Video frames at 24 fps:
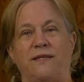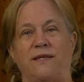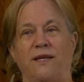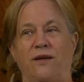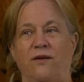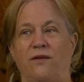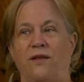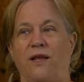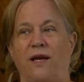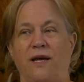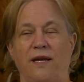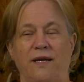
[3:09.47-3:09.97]

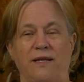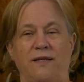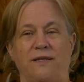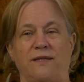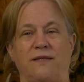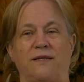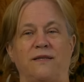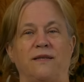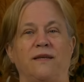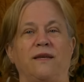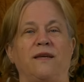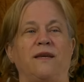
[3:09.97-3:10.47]
tail
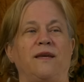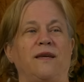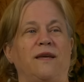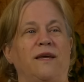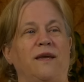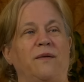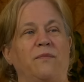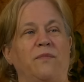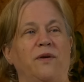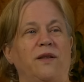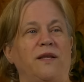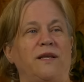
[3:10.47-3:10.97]
lights,
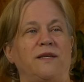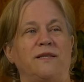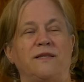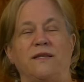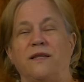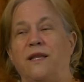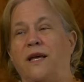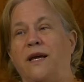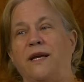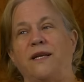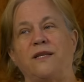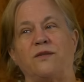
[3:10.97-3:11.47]
but his
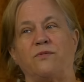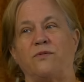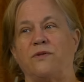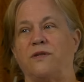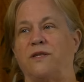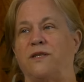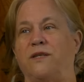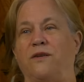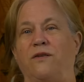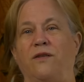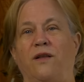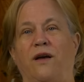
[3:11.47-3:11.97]
lights were
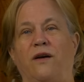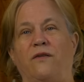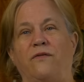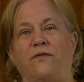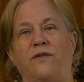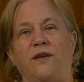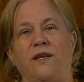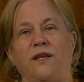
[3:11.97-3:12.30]
still off.